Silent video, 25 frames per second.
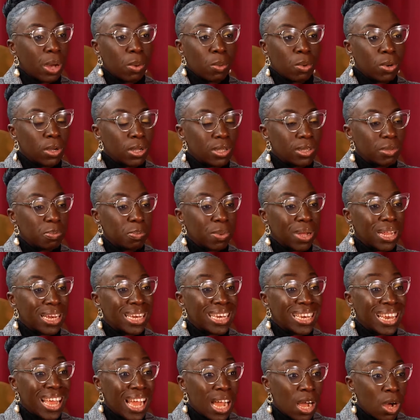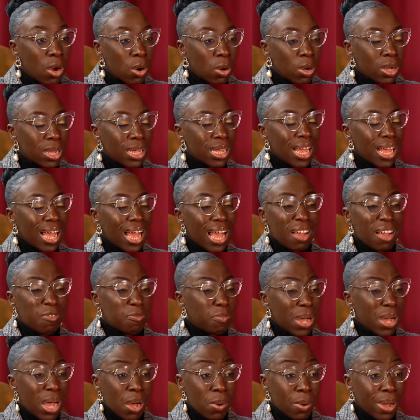I was. But now I
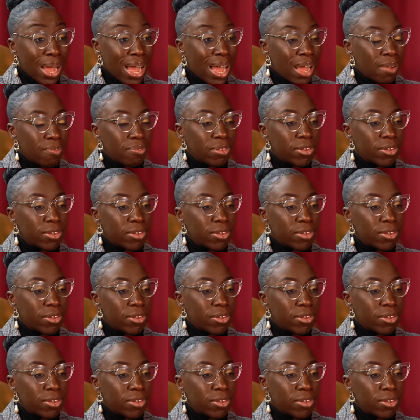have power, I have